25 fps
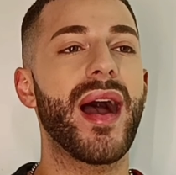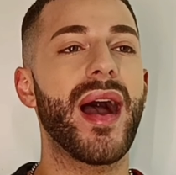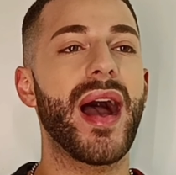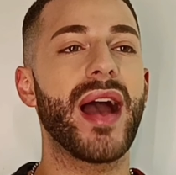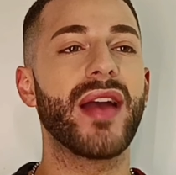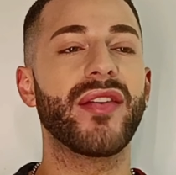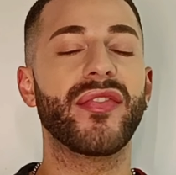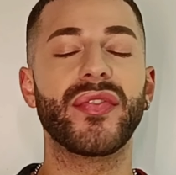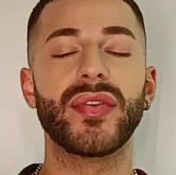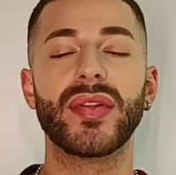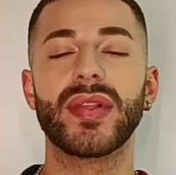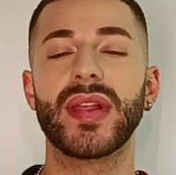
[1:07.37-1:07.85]

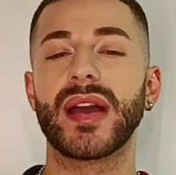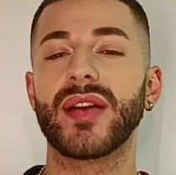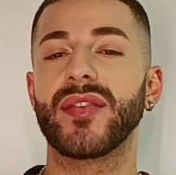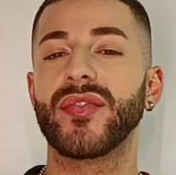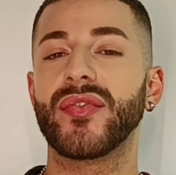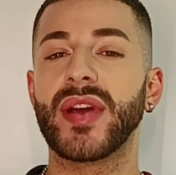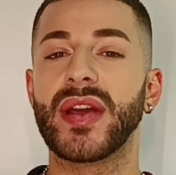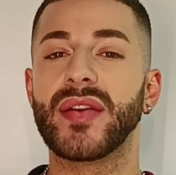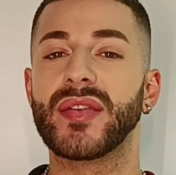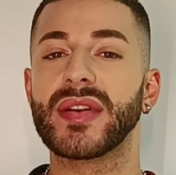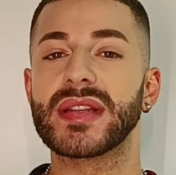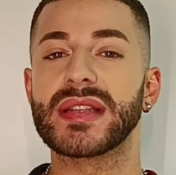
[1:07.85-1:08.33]
I feel like
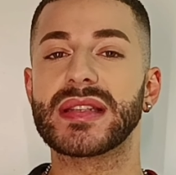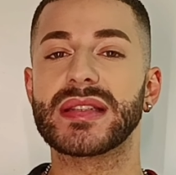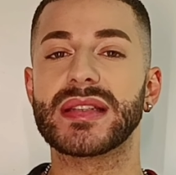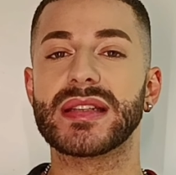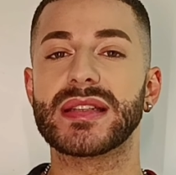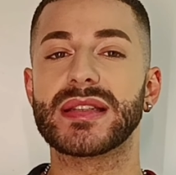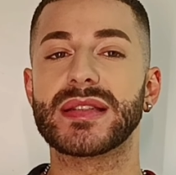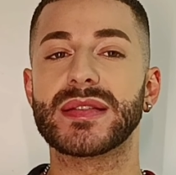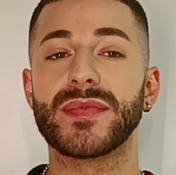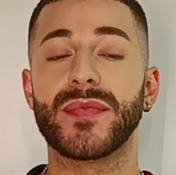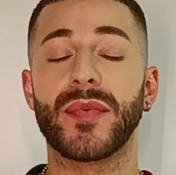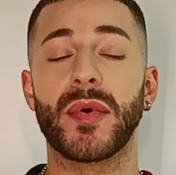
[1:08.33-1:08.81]

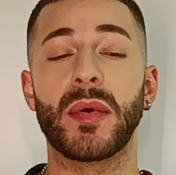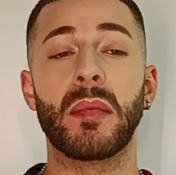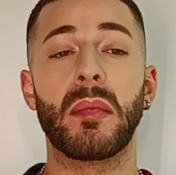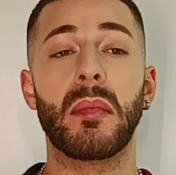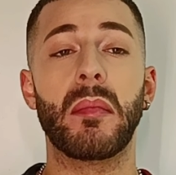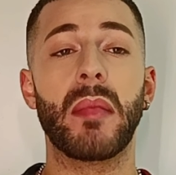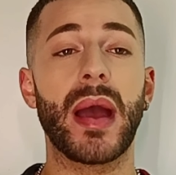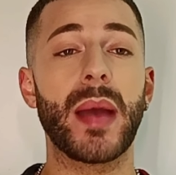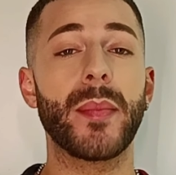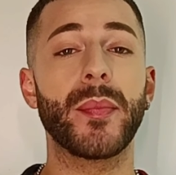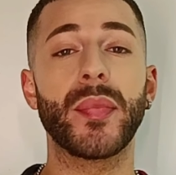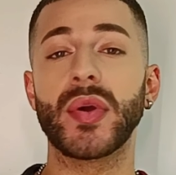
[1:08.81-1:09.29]
fragrances for
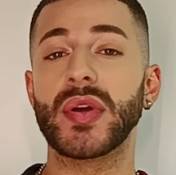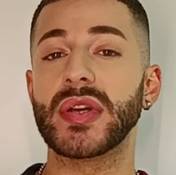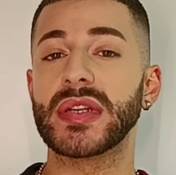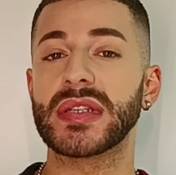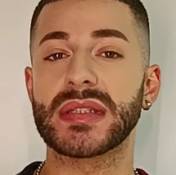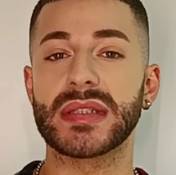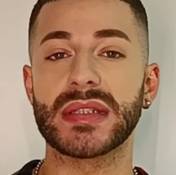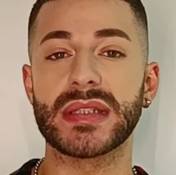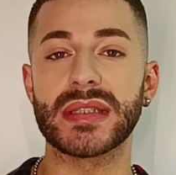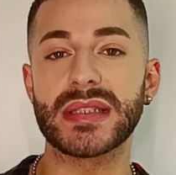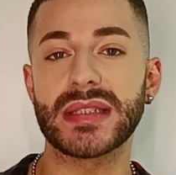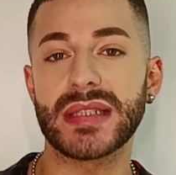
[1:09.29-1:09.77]
my
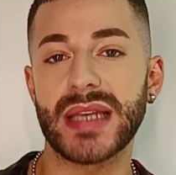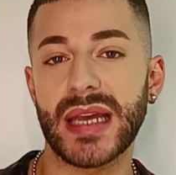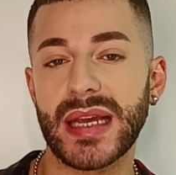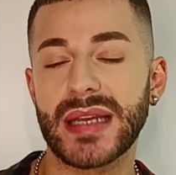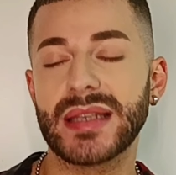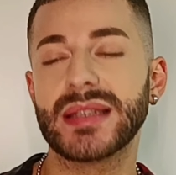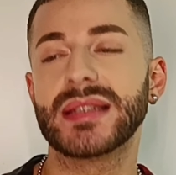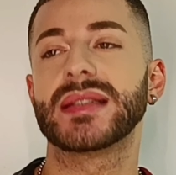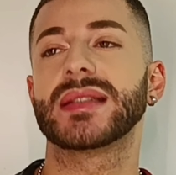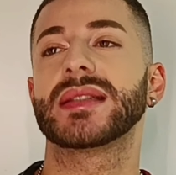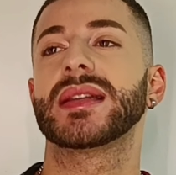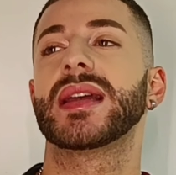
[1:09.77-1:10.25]
personal
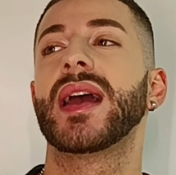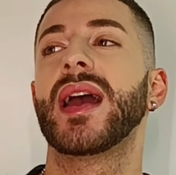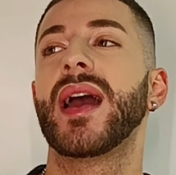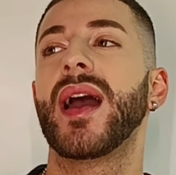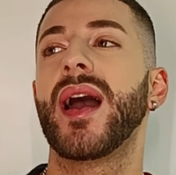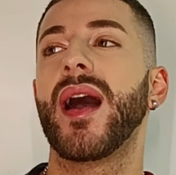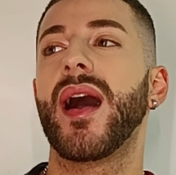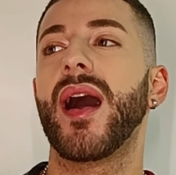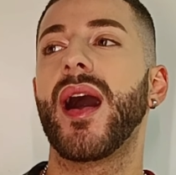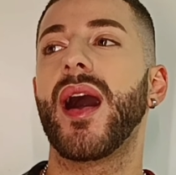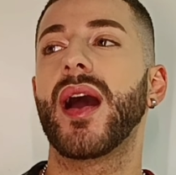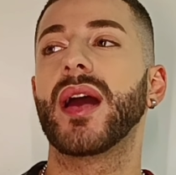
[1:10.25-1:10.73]
taste
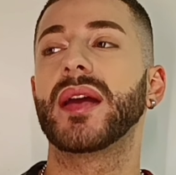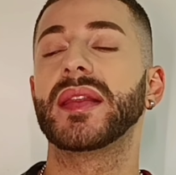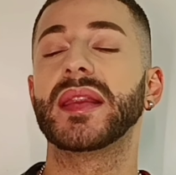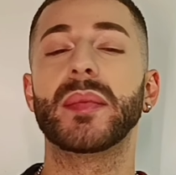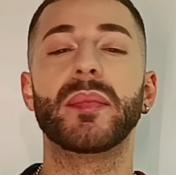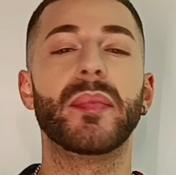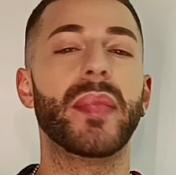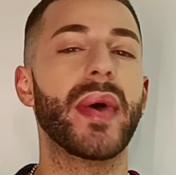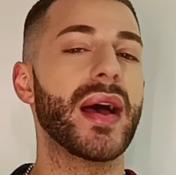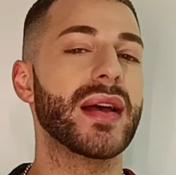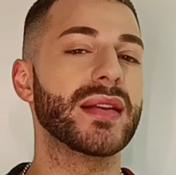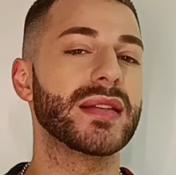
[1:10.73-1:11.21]
are the
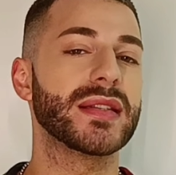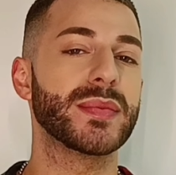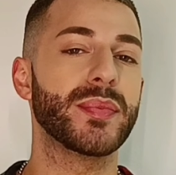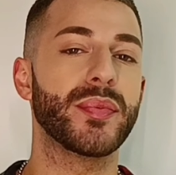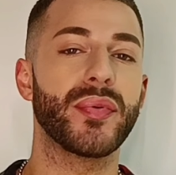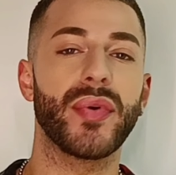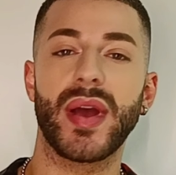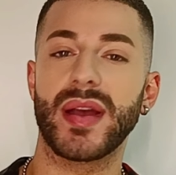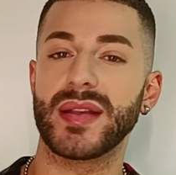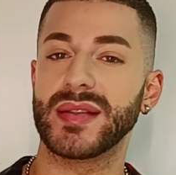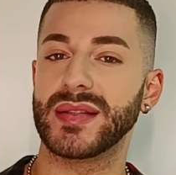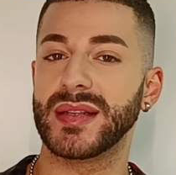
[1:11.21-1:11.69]
best
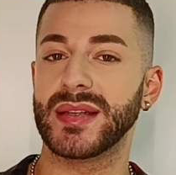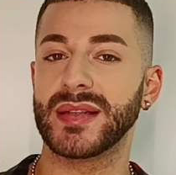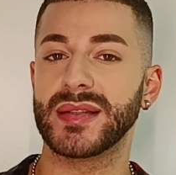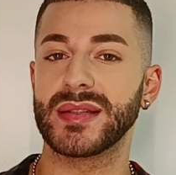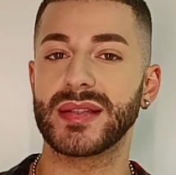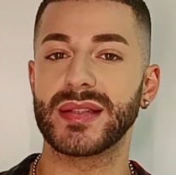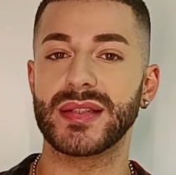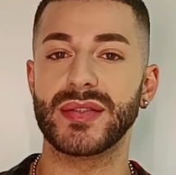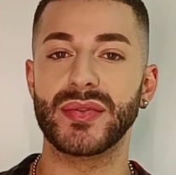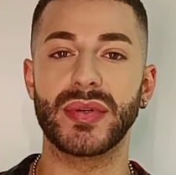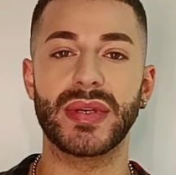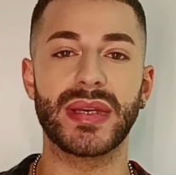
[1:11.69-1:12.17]

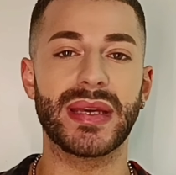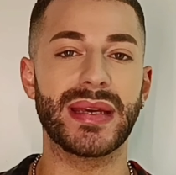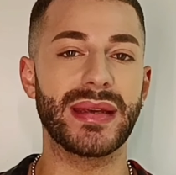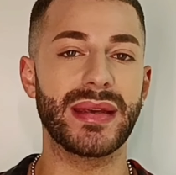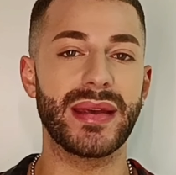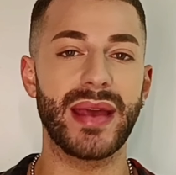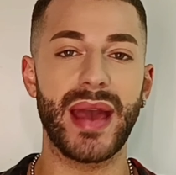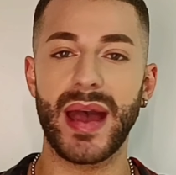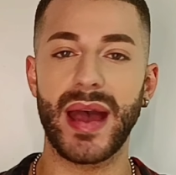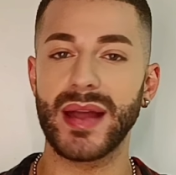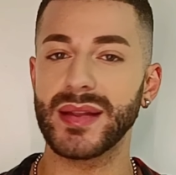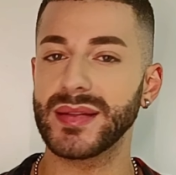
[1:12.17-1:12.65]
presents you can
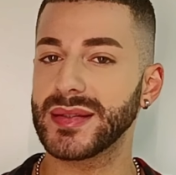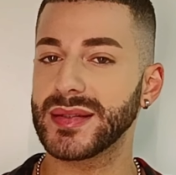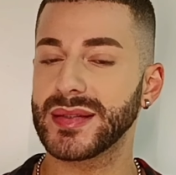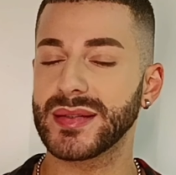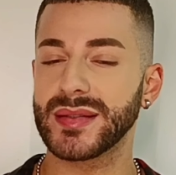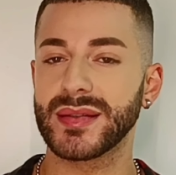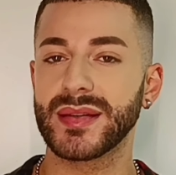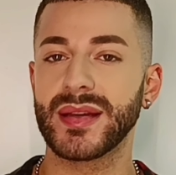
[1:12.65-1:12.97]
get.